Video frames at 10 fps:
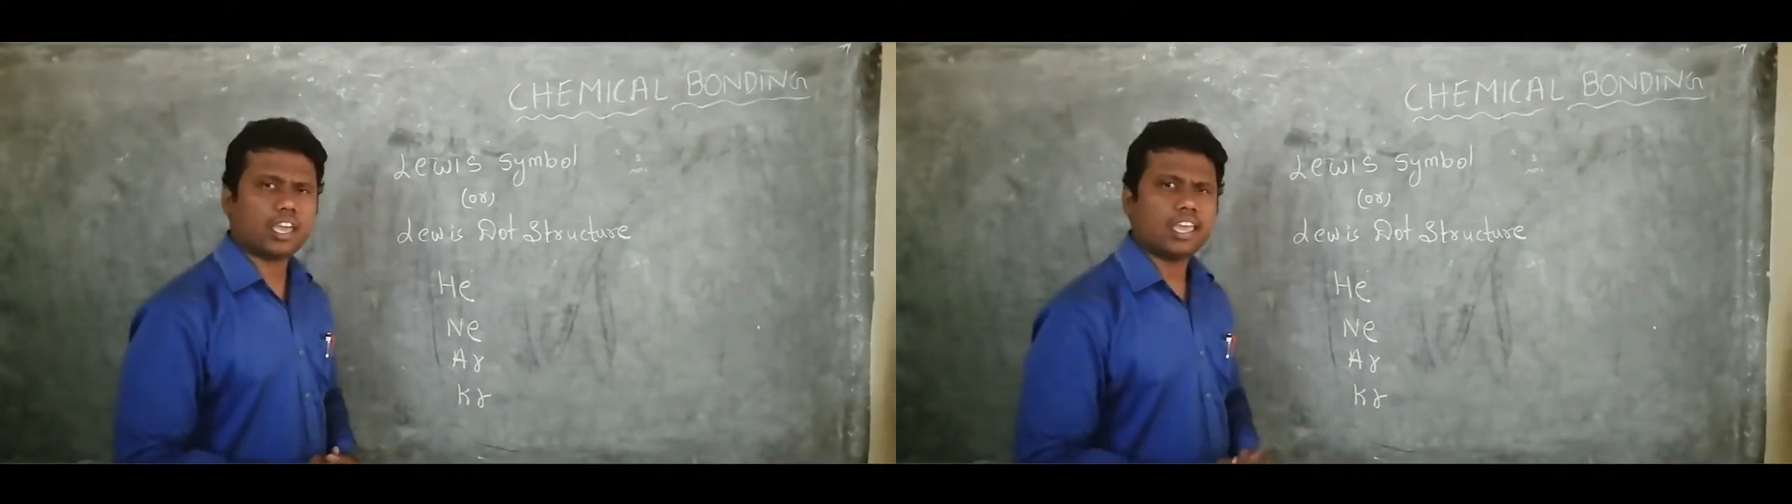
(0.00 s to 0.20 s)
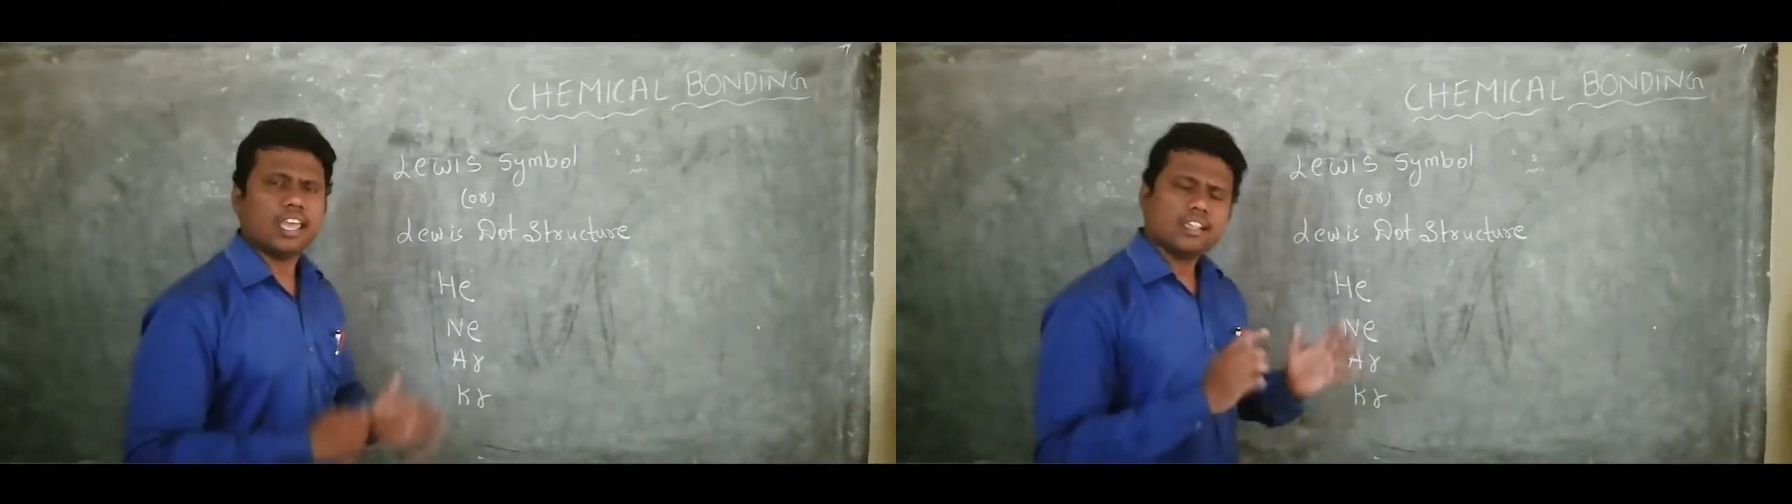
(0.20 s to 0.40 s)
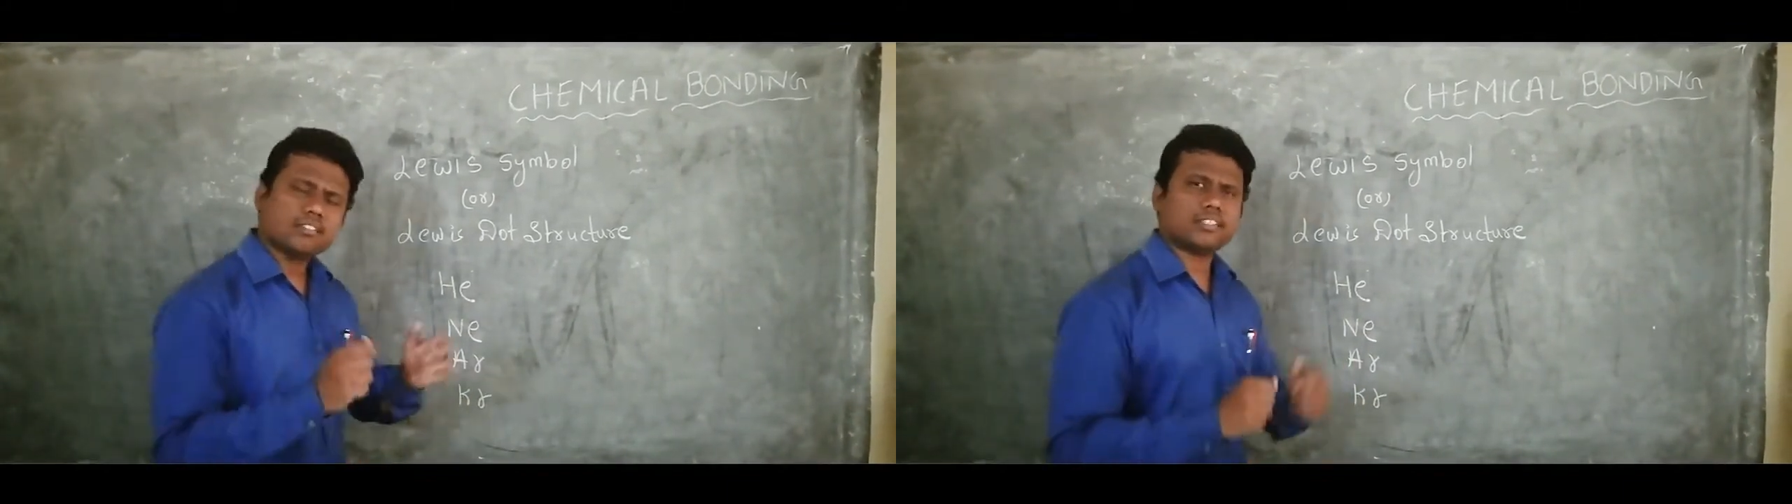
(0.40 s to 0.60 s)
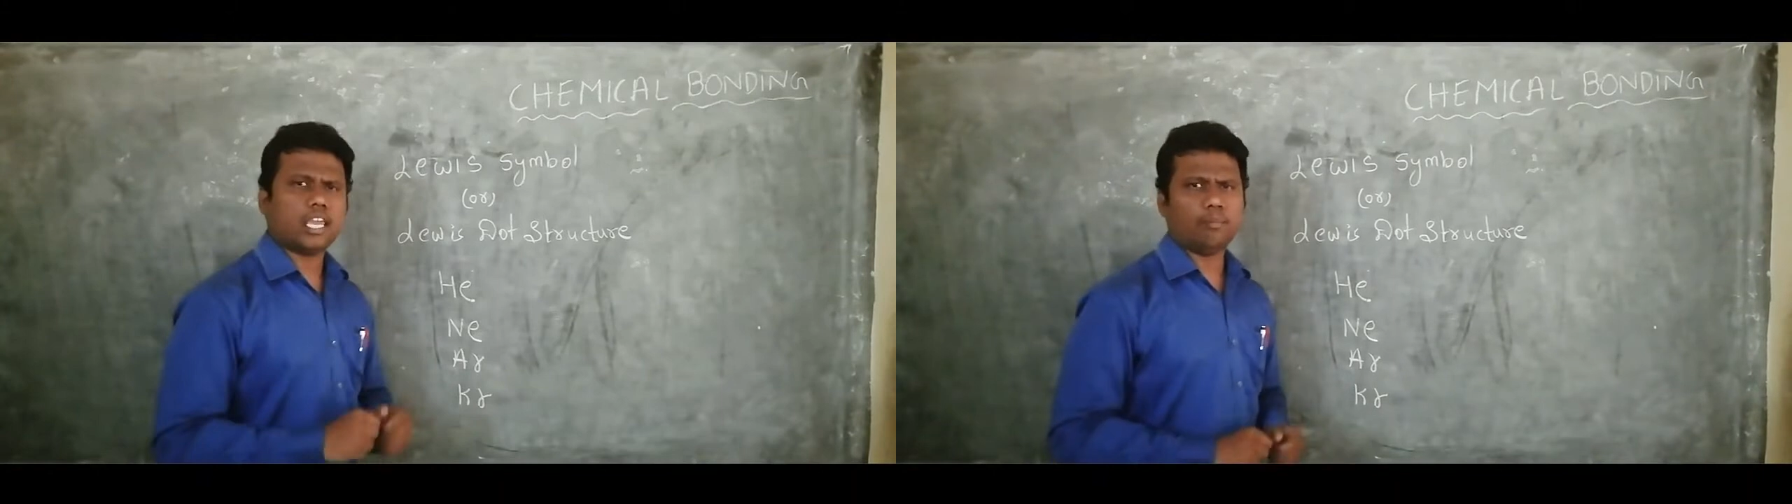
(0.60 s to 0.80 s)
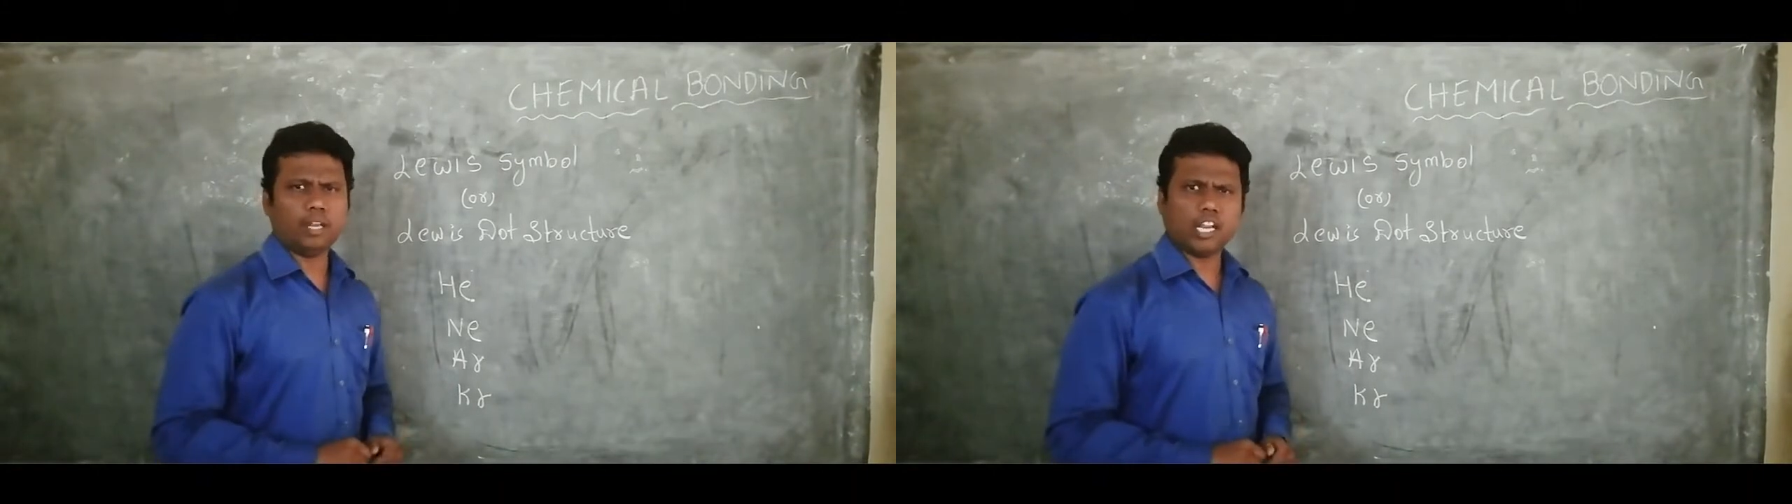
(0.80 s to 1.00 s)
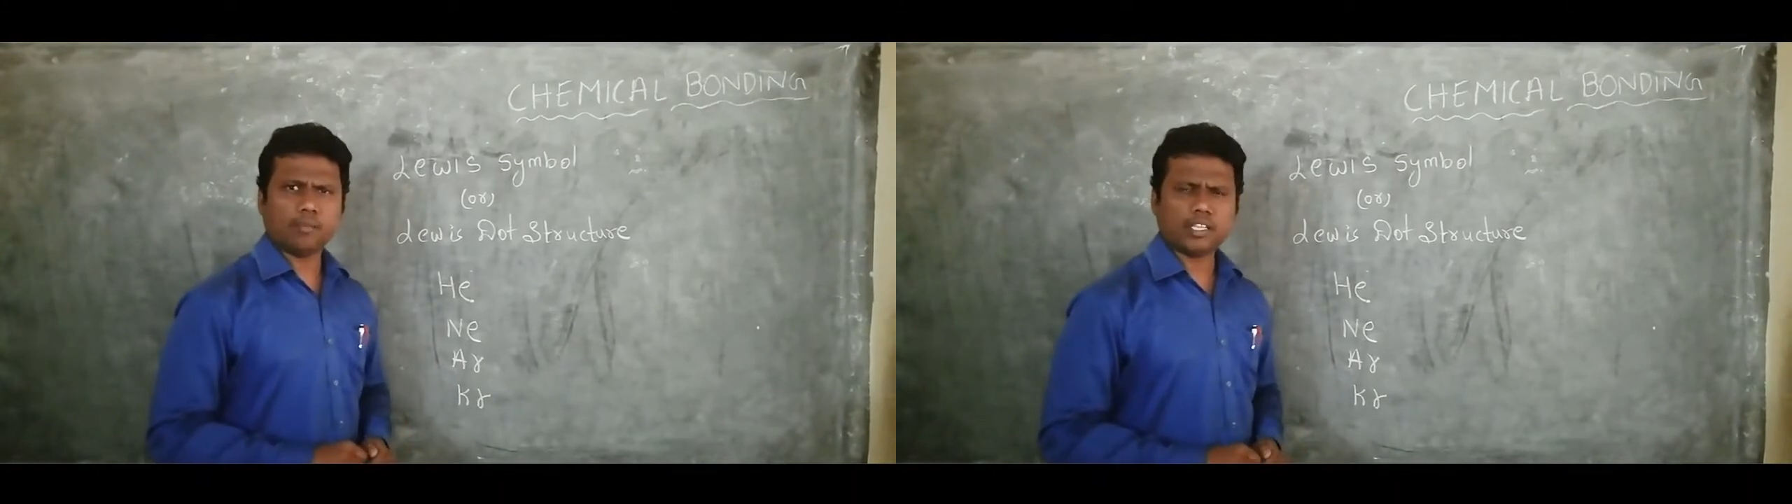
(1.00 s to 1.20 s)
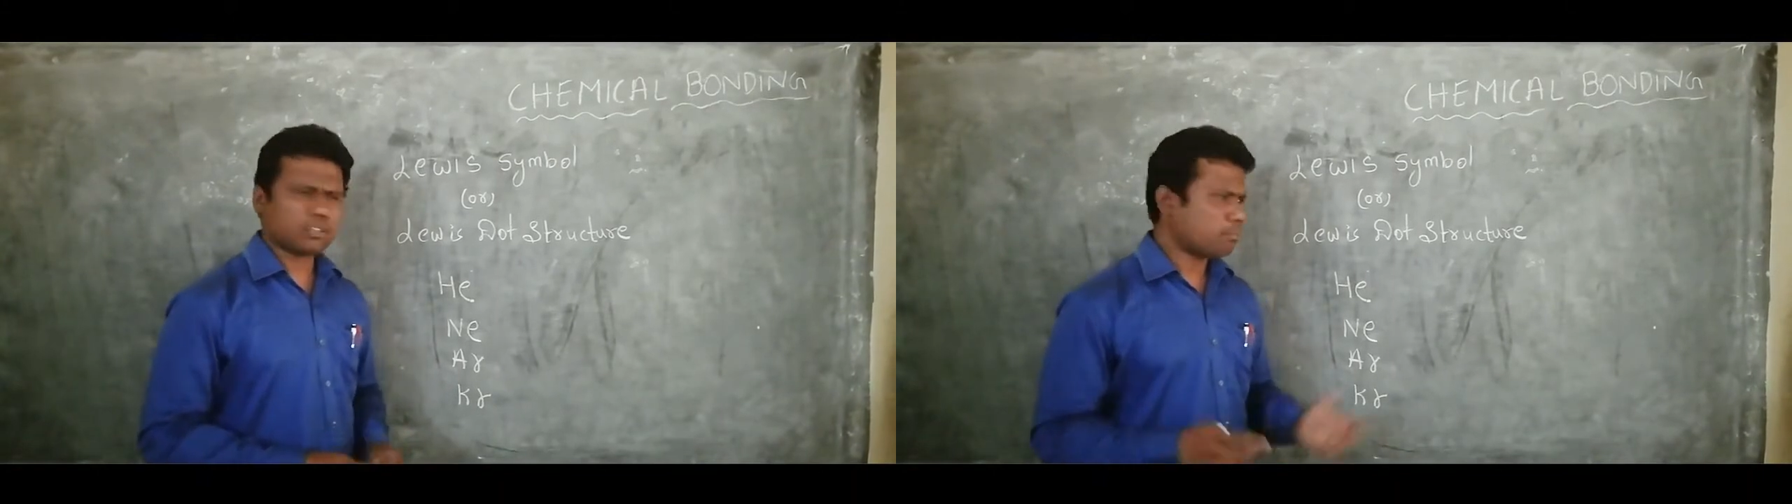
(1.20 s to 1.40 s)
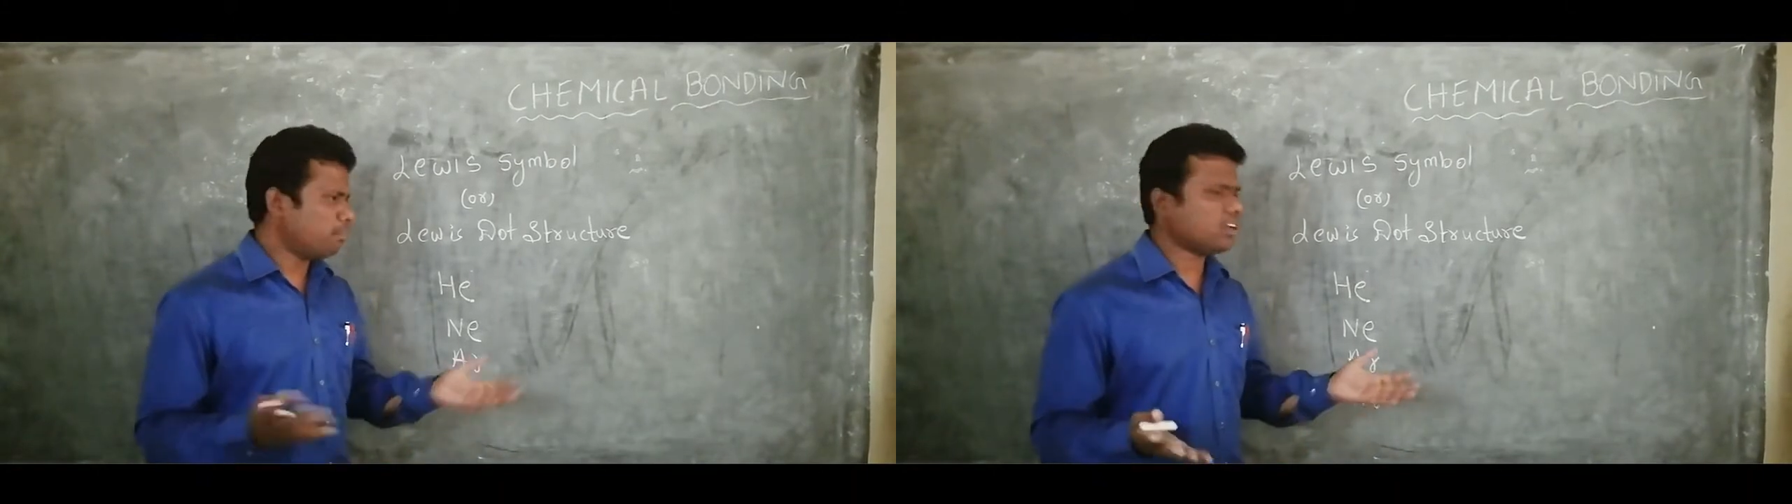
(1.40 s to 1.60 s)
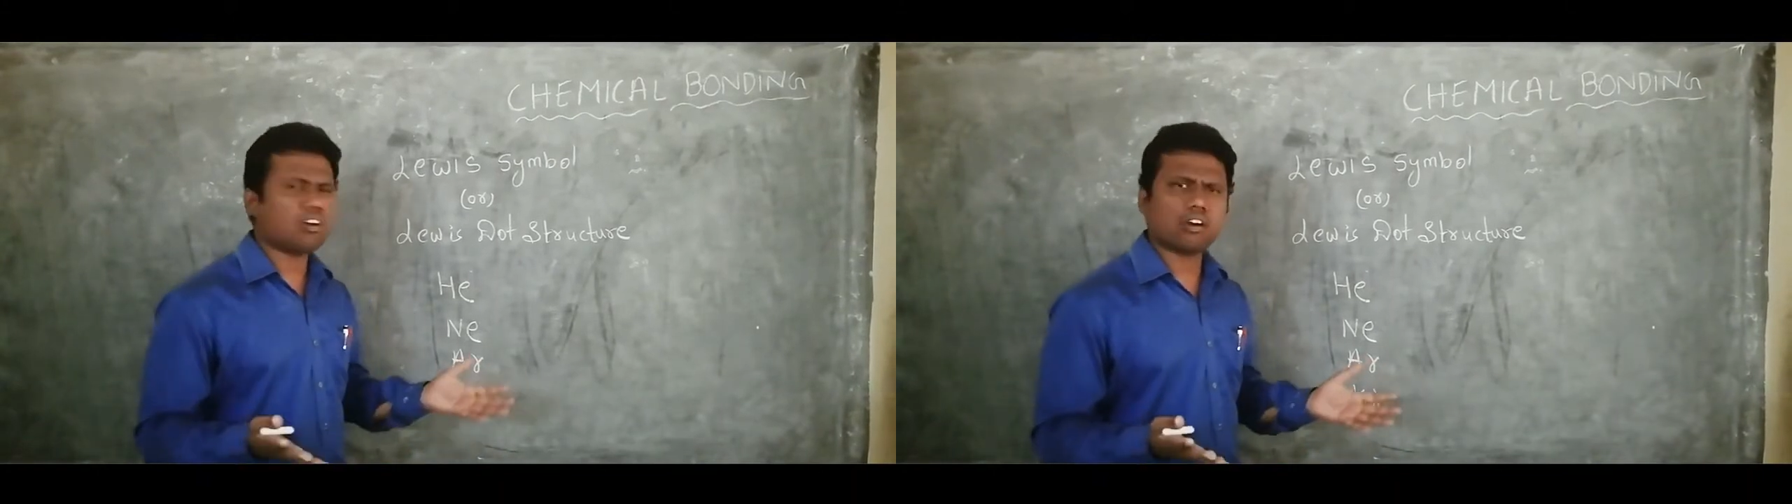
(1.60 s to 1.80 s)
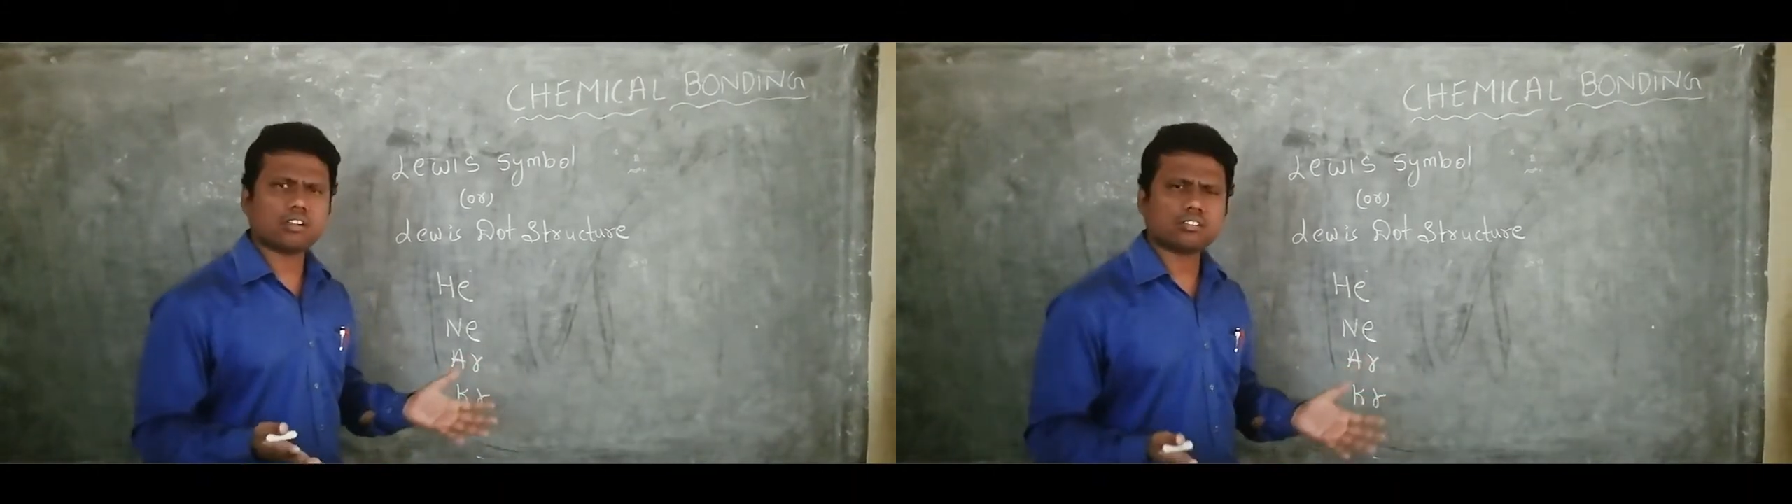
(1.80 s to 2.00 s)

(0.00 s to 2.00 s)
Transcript: stable elements because